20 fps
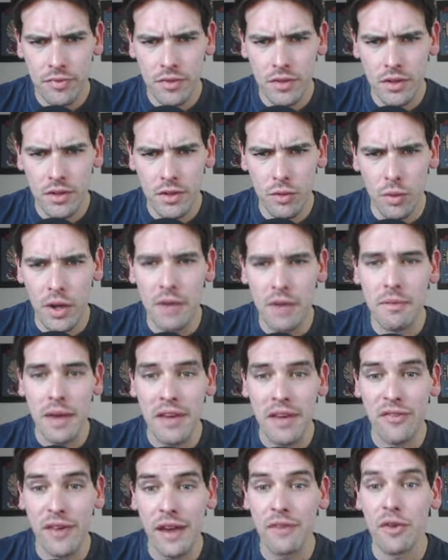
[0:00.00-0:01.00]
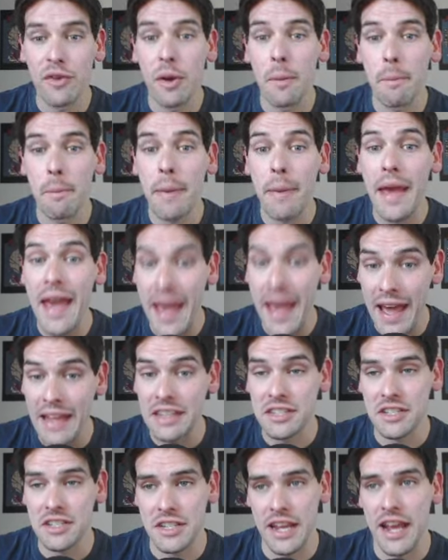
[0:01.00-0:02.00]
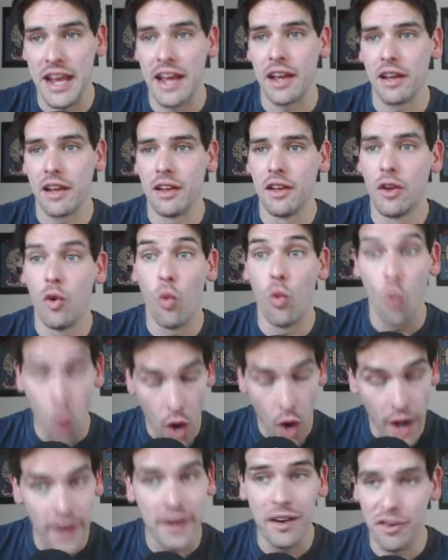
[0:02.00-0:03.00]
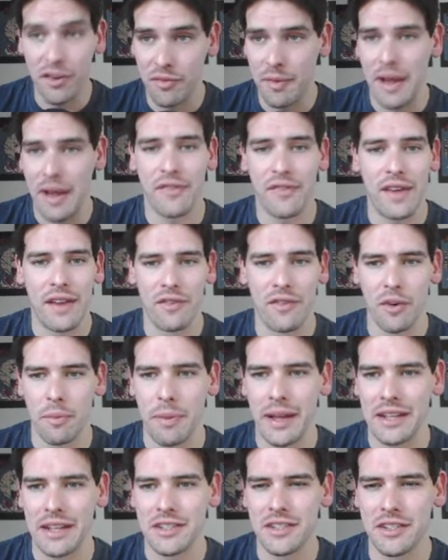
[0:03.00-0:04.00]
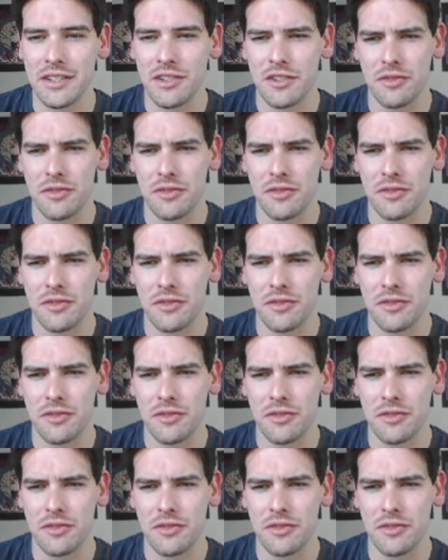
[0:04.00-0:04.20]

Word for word: One of my favorite pets, yeah. One of my favorite pets since its